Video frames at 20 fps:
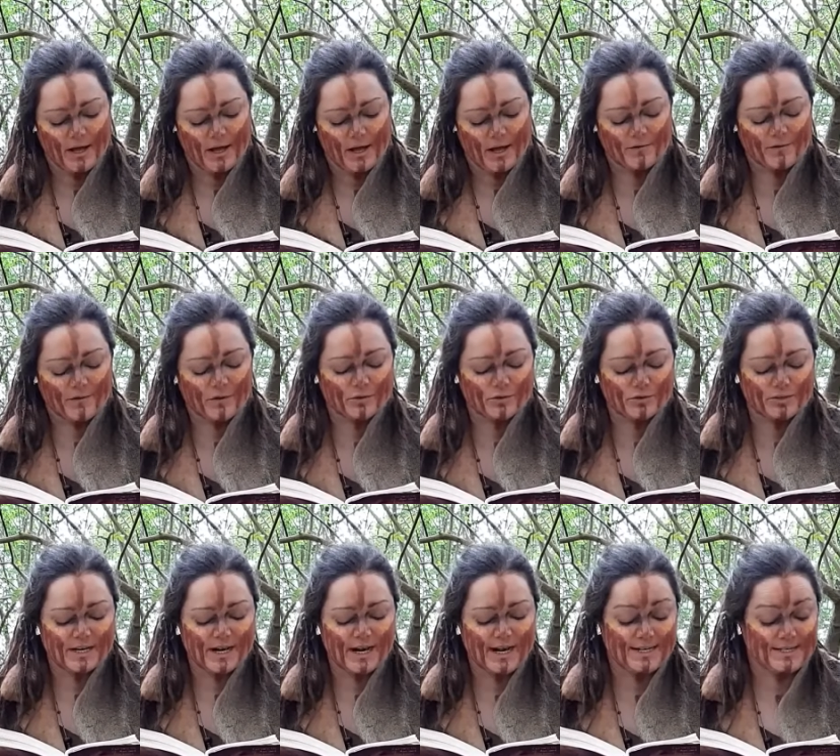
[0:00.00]
Of course,
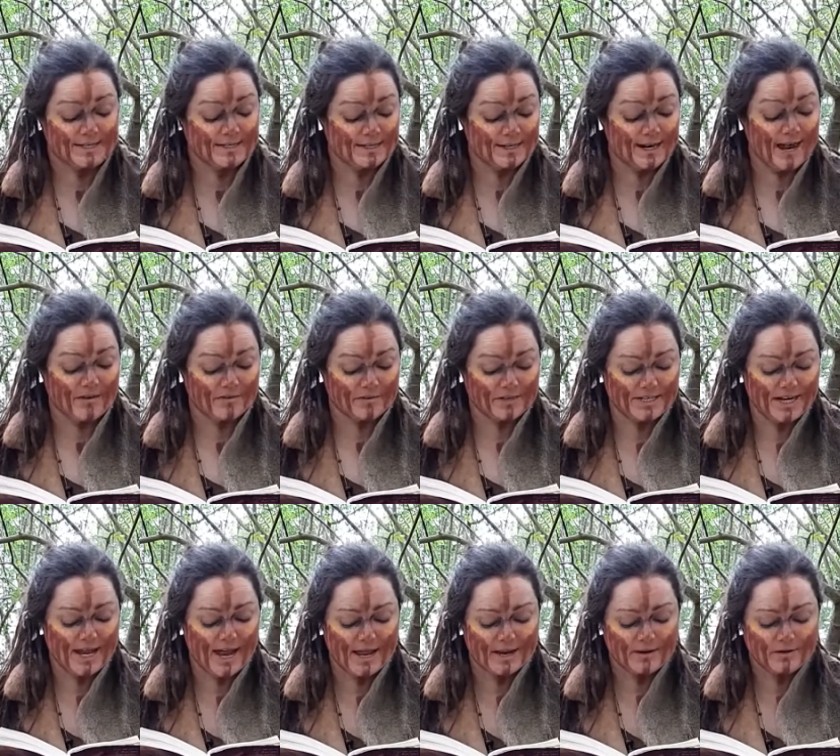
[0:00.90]
he didn't have a
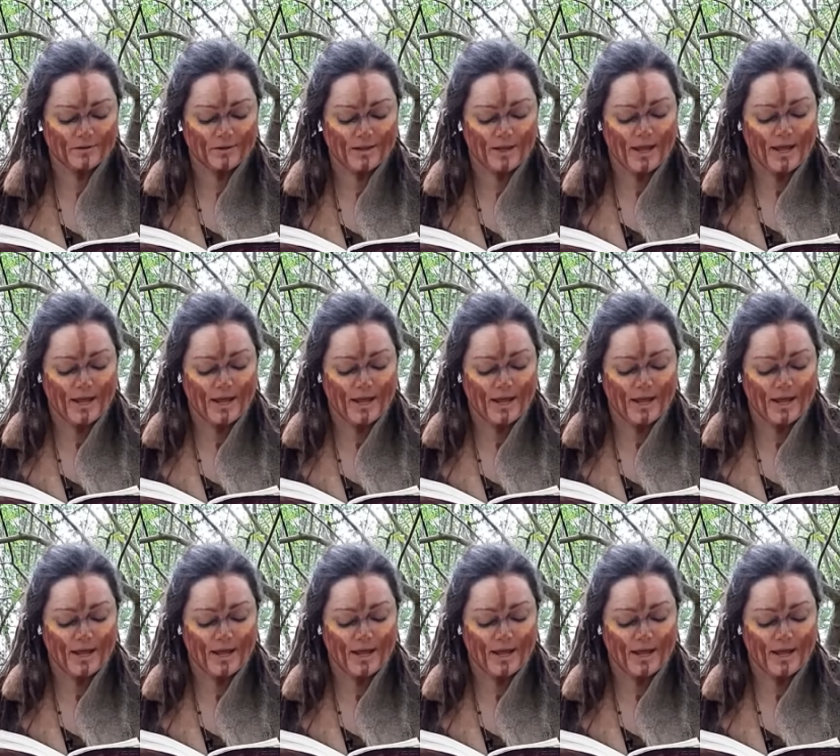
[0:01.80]
tail,